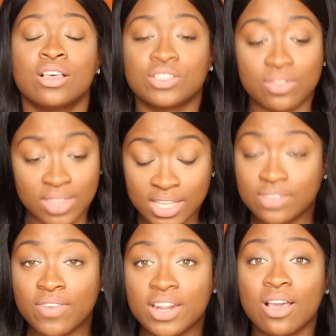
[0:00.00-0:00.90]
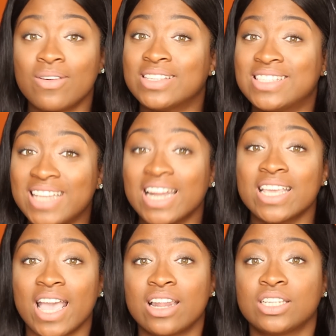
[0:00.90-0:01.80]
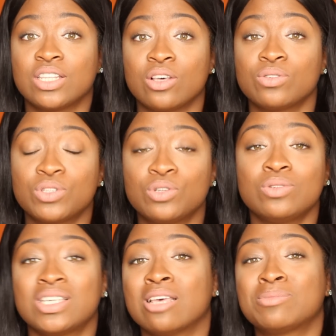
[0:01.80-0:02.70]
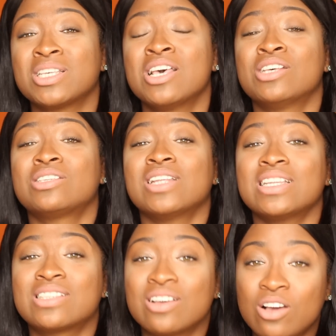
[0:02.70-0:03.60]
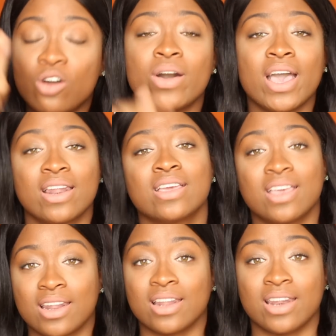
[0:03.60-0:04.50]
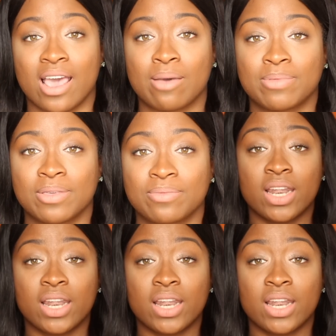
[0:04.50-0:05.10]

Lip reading: So this video is dedicated to those 2 tips, so let's go ahead and get in depth.